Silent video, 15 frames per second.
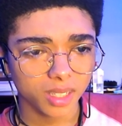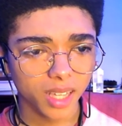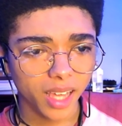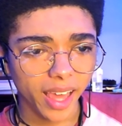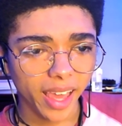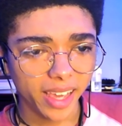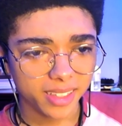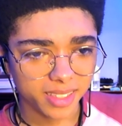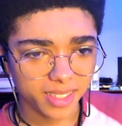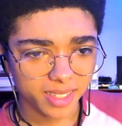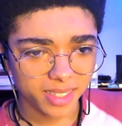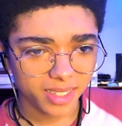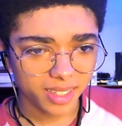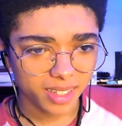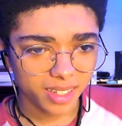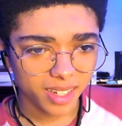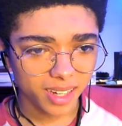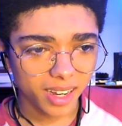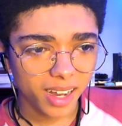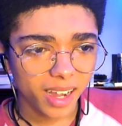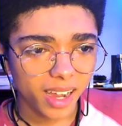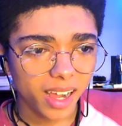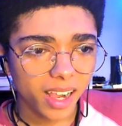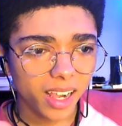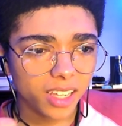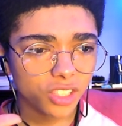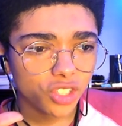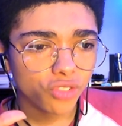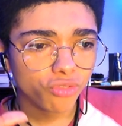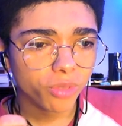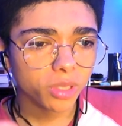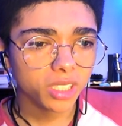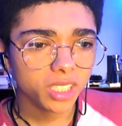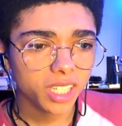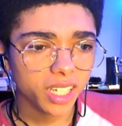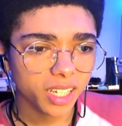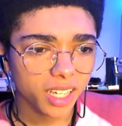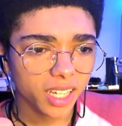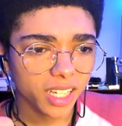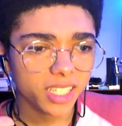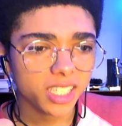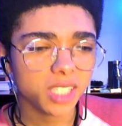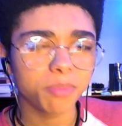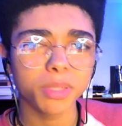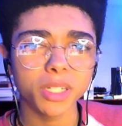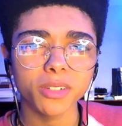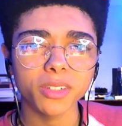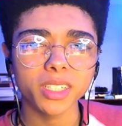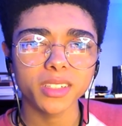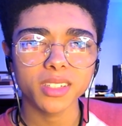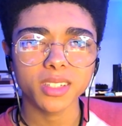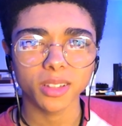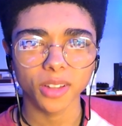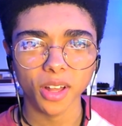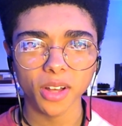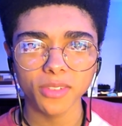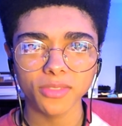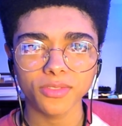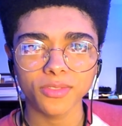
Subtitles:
And to really experience love,